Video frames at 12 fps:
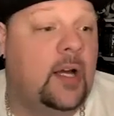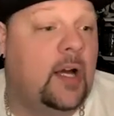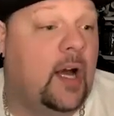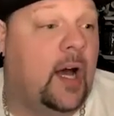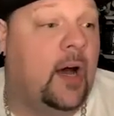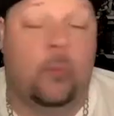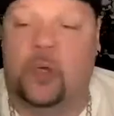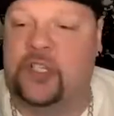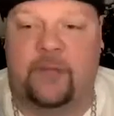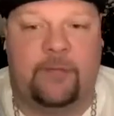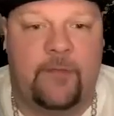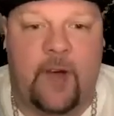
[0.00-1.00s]
was a
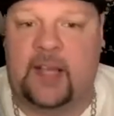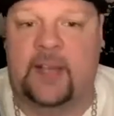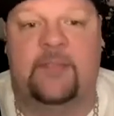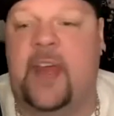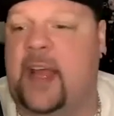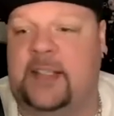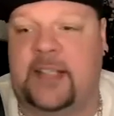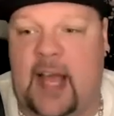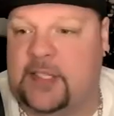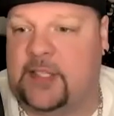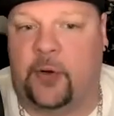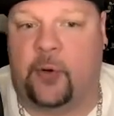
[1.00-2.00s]
fucking
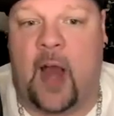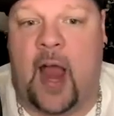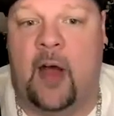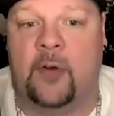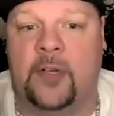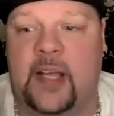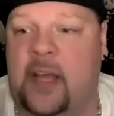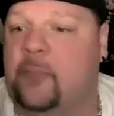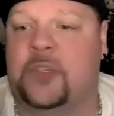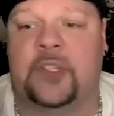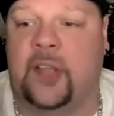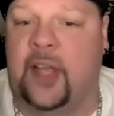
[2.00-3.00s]
fantastic crowd. It
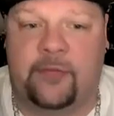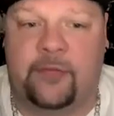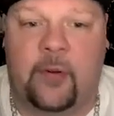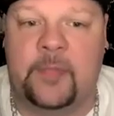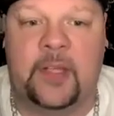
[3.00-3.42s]
was lit from the